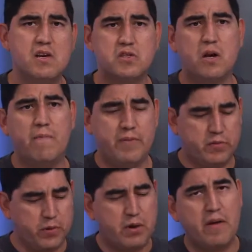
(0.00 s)
So
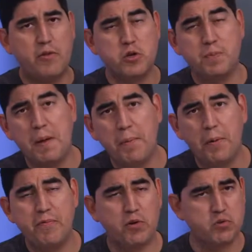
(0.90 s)
let's figure out those
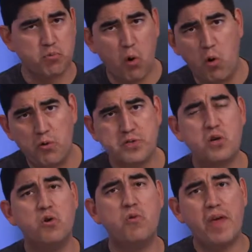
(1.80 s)
people, those roles,
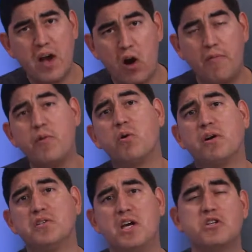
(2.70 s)
who they are in the
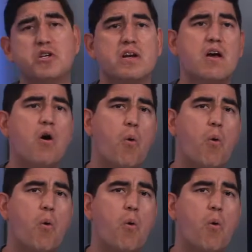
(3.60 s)
organization,